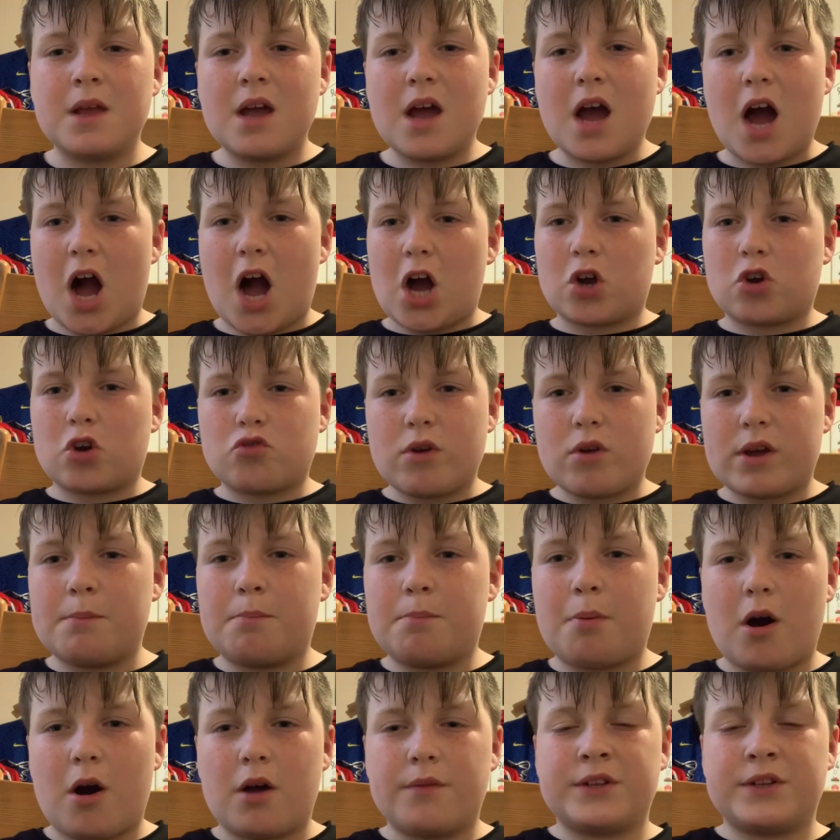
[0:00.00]
a great
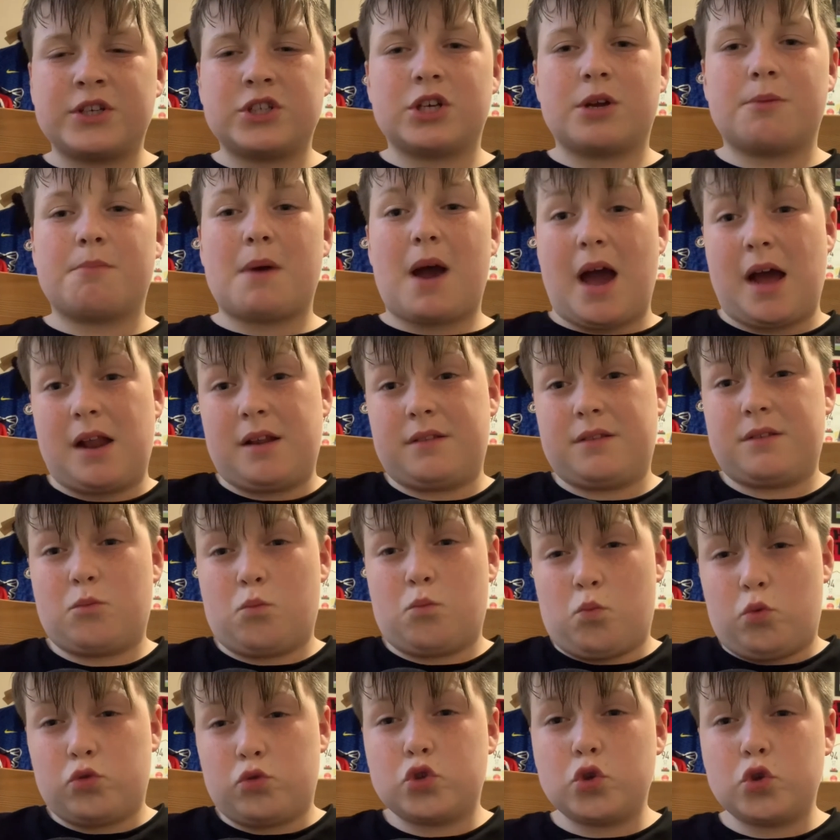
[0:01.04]
partnership, and
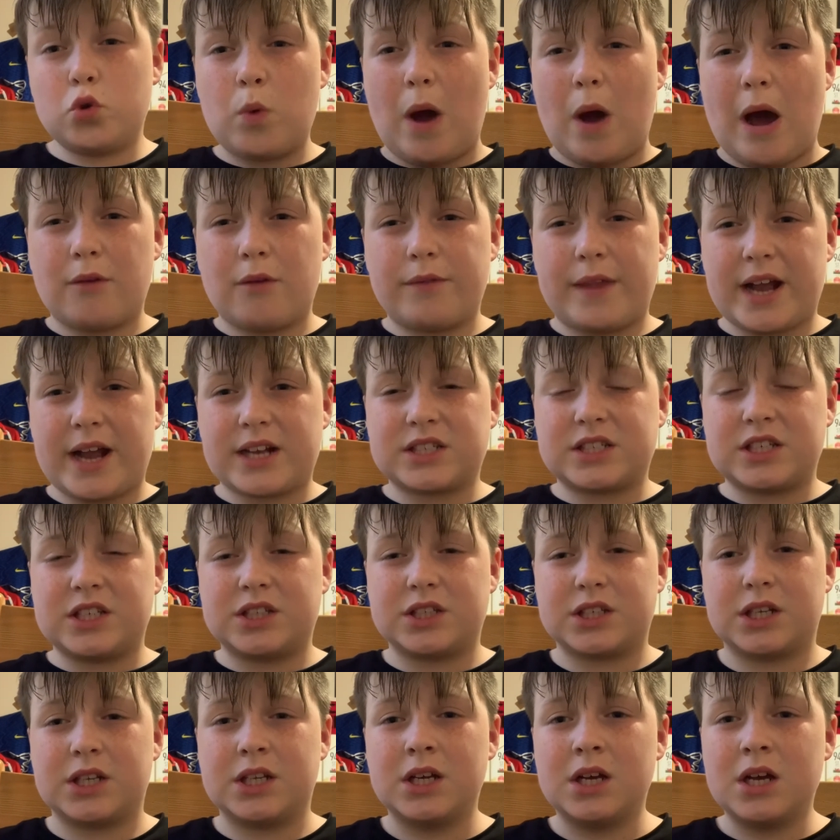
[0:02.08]
will do well next
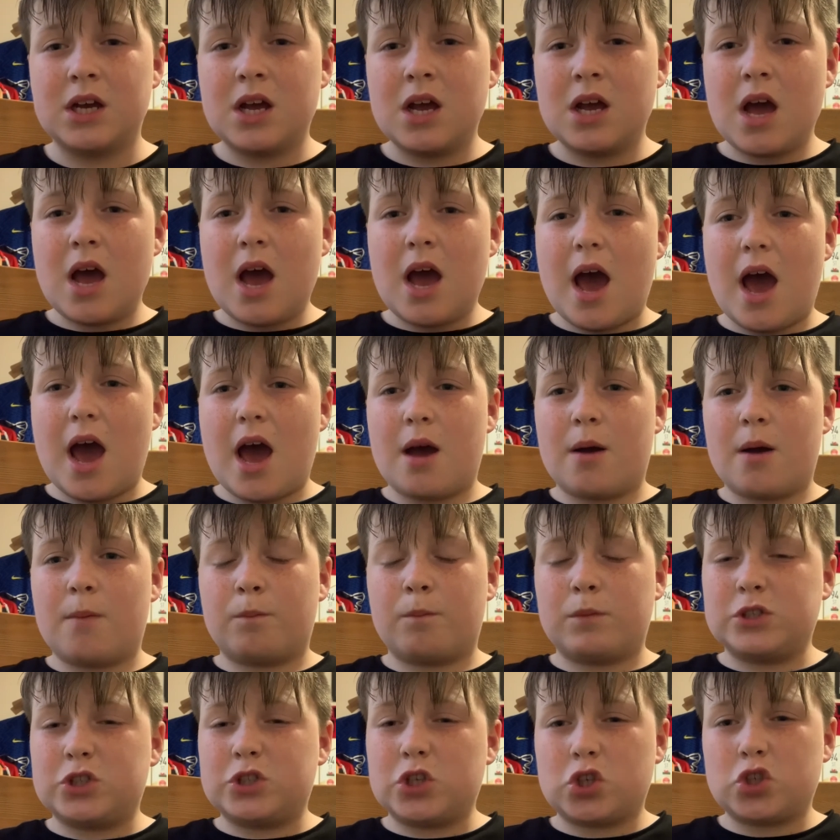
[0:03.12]
season.
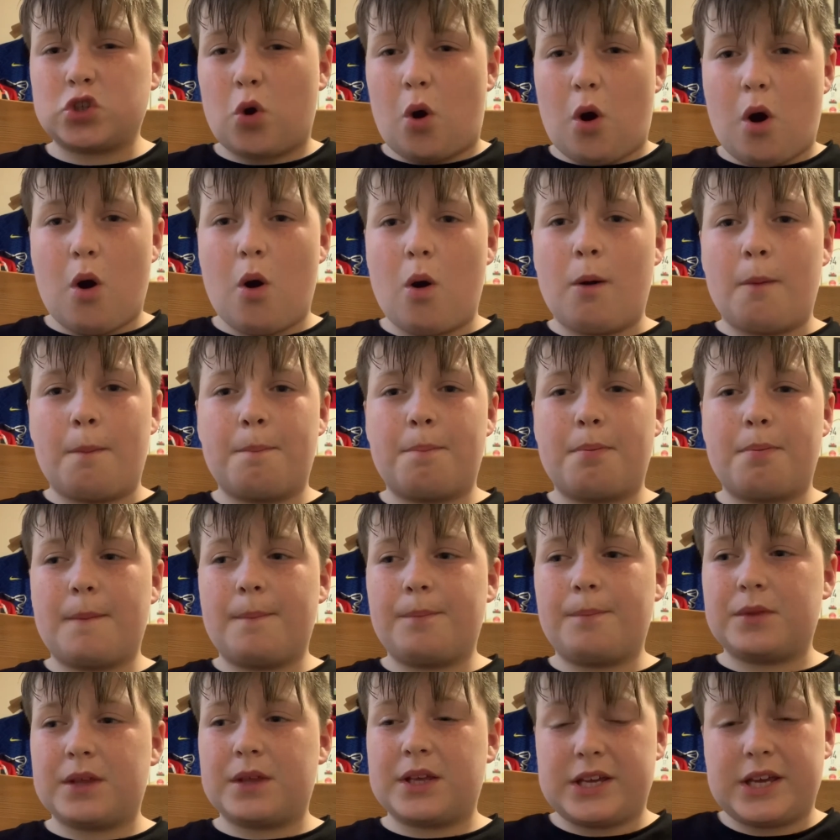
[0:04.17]
We just got hope.
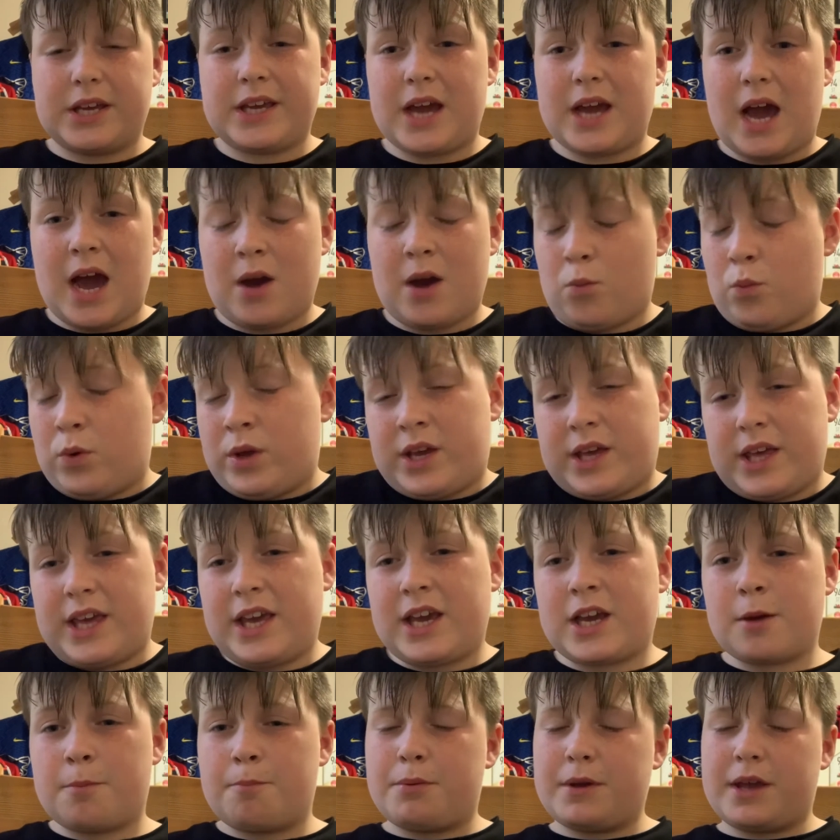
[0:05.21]
He
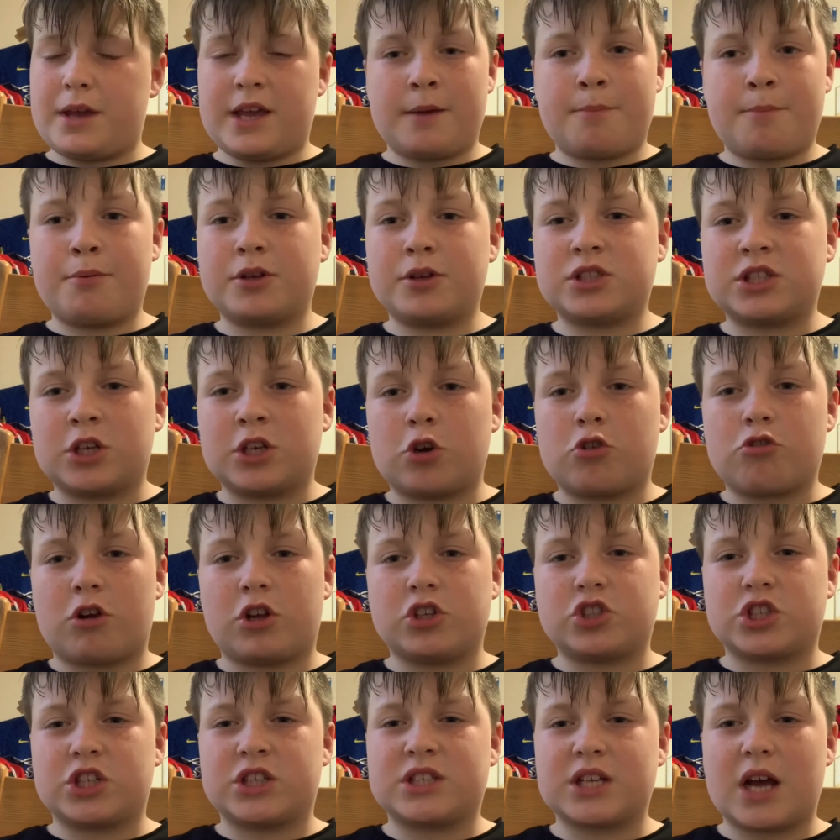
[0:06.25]
puts in
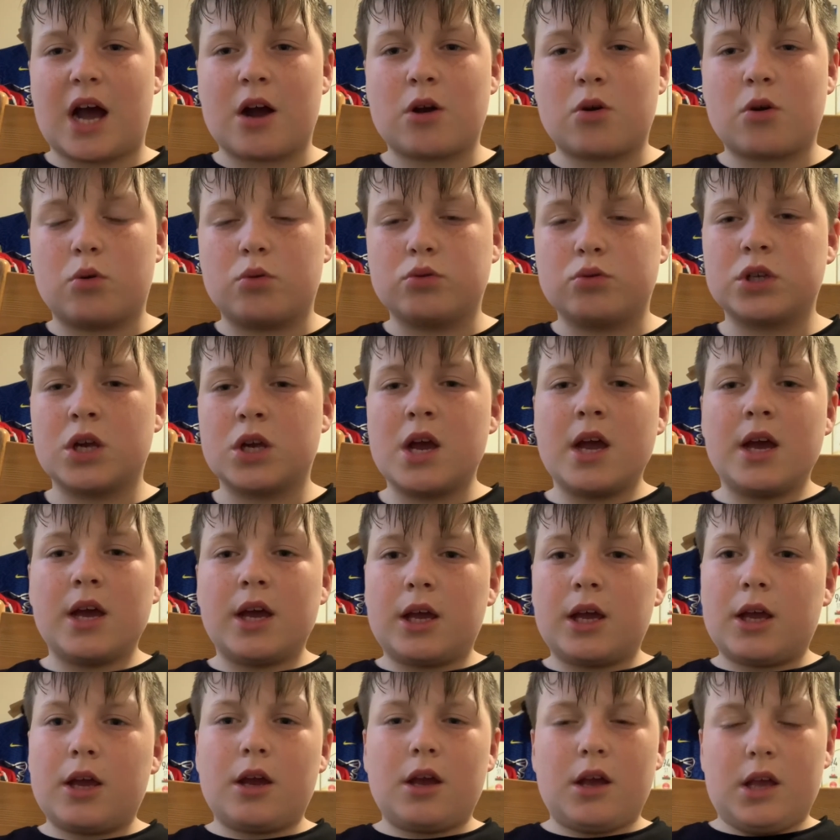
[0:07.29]
crunching tackles.
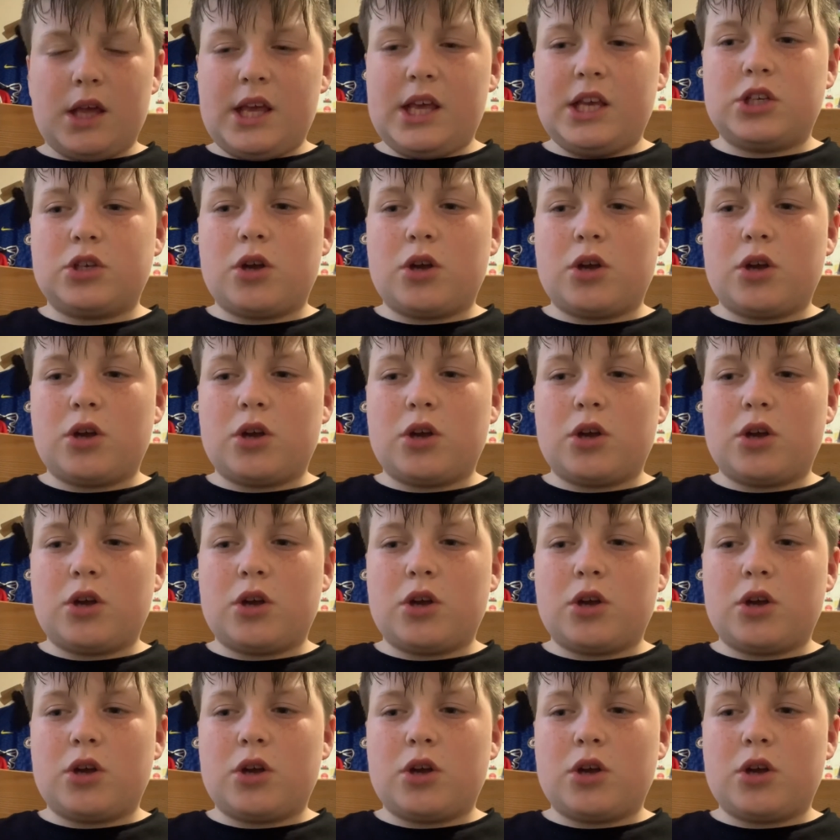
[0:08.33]
He's a